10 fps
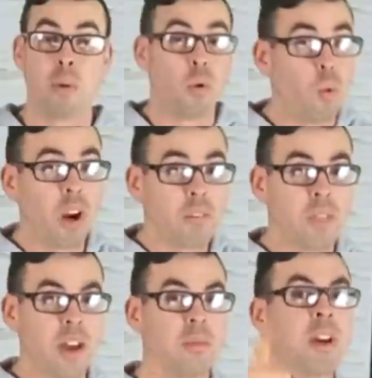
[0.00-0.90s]
but one of
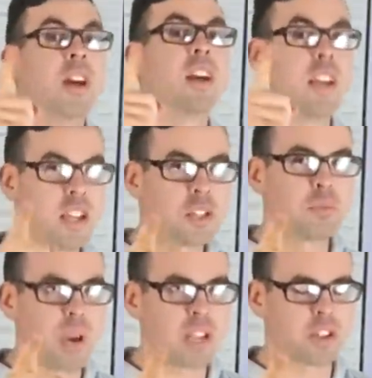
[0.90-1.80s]
them is
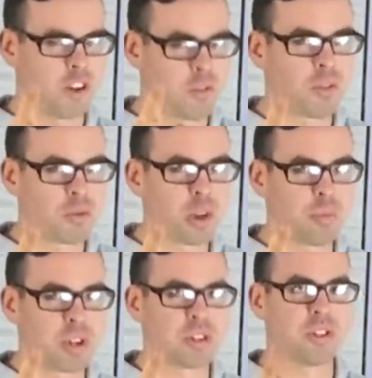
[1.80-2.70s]
based off of a real
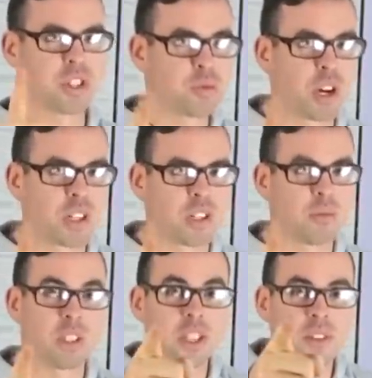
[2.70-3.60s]
person, just one of them.
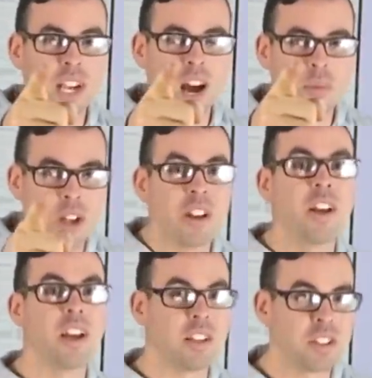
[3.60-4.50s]
Leave a comment
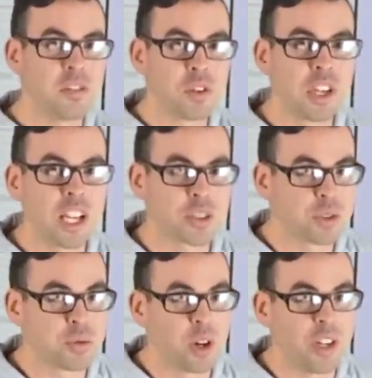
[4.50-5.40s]
and see if you can guess
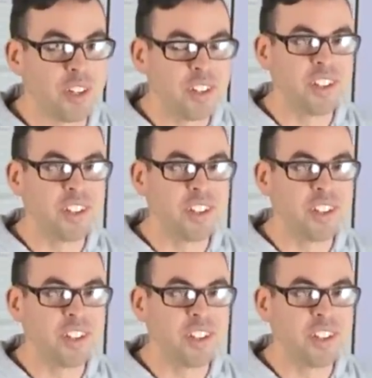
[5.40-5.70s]
which one.